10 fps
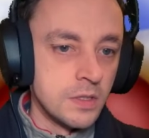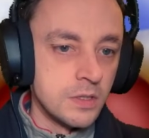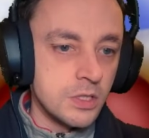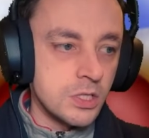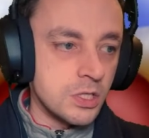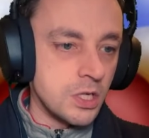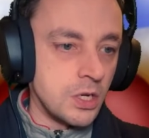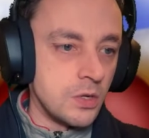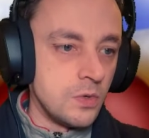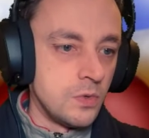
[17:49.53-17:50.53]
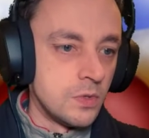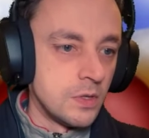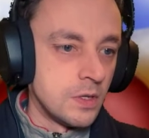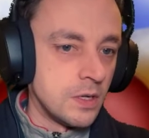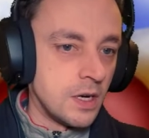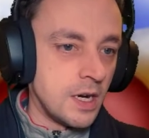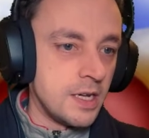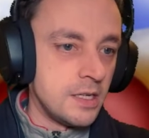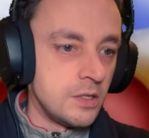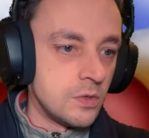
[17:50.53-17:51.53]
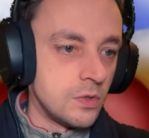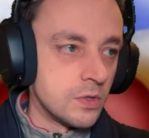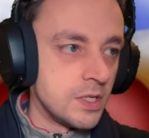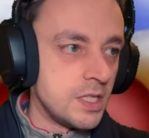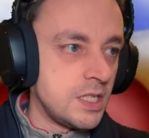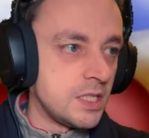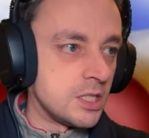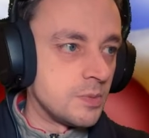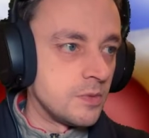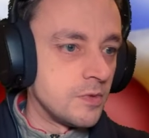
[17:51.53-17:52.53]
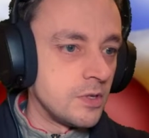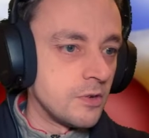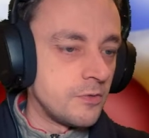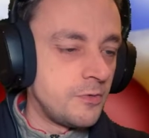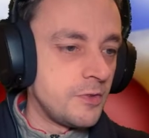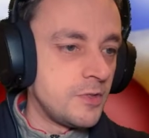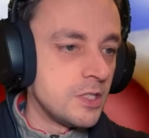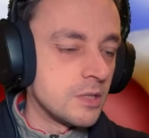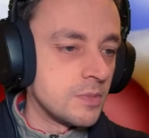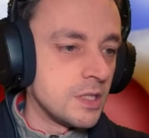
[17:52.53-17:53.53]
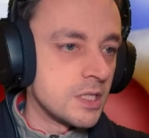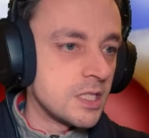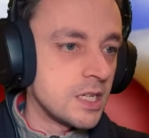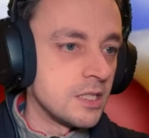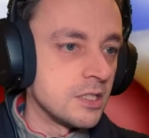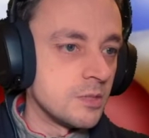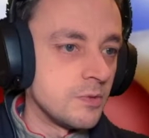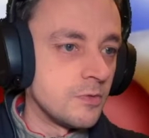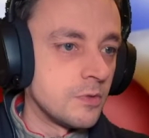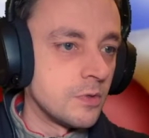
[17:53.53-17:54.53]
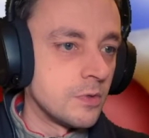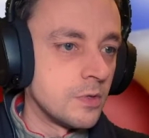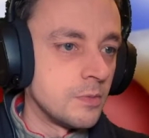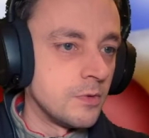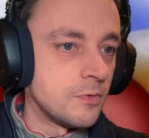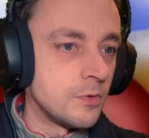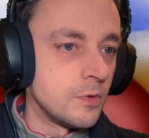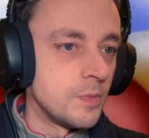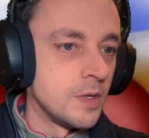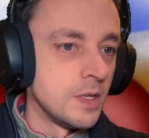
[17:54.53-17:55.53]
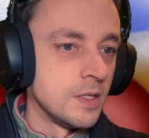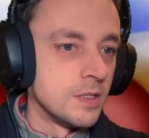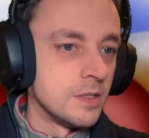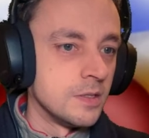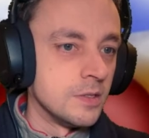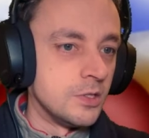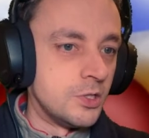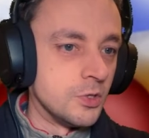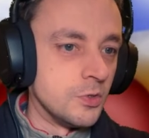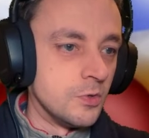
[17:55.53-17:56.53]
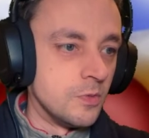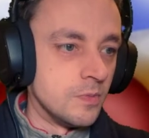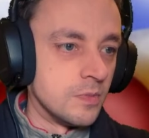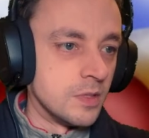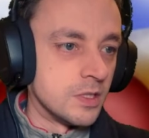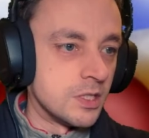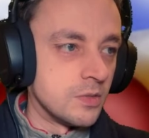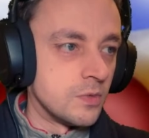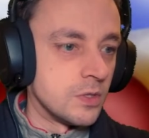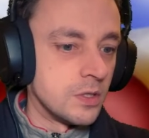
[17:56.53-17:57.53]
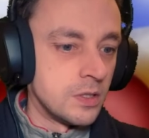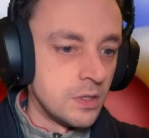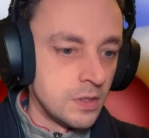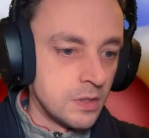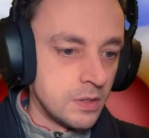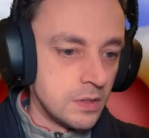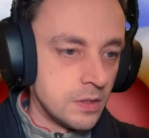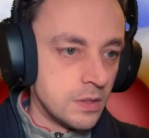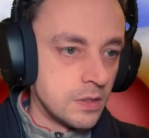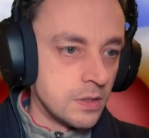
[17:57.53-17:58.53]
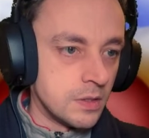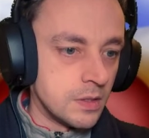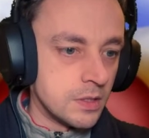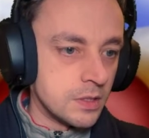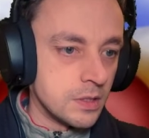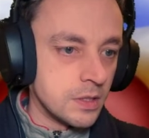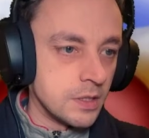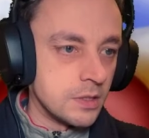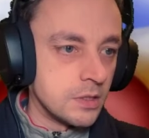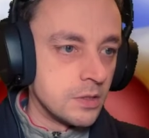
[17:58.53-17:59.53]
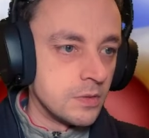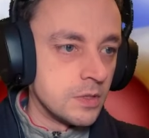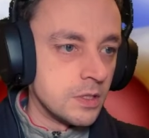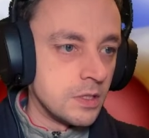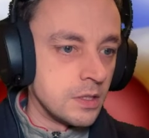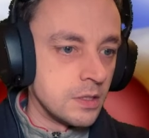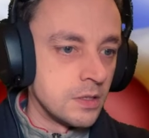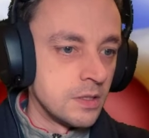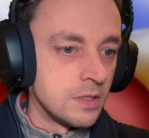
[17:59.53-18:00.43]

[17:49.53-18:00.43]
So, iron ore it is, but we've only got 50-something seconds before doom, as it were. Right, okay, so this here.